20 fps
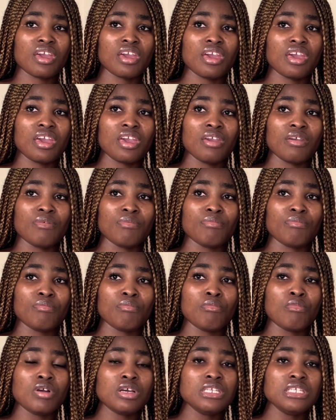
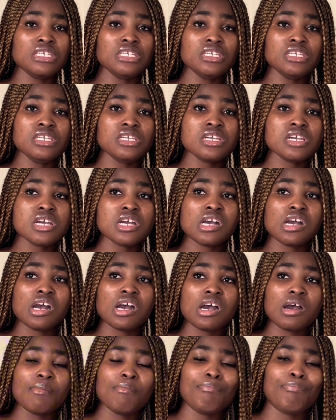money
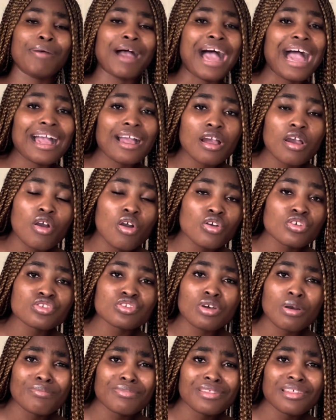bank or
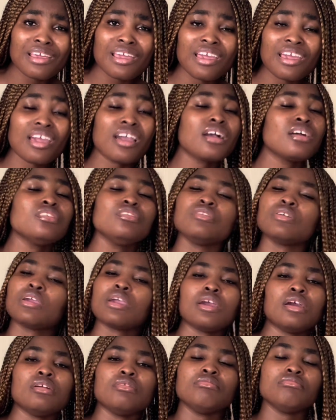something, you
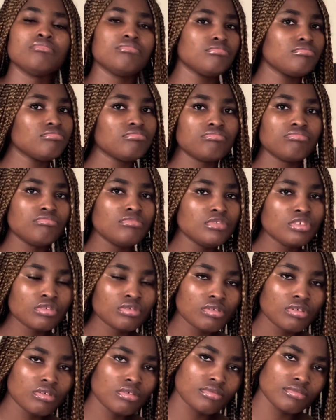can, you
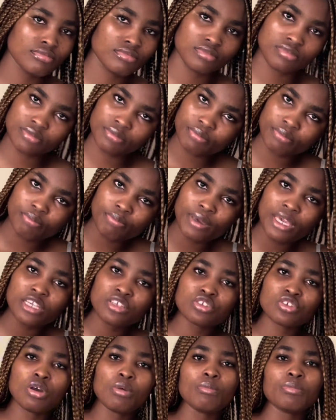know, pay
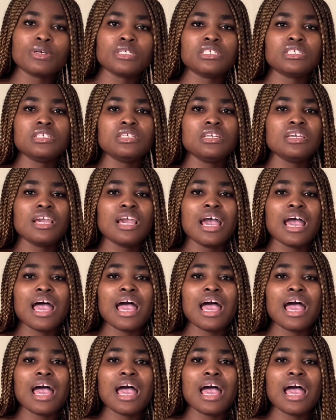somebody,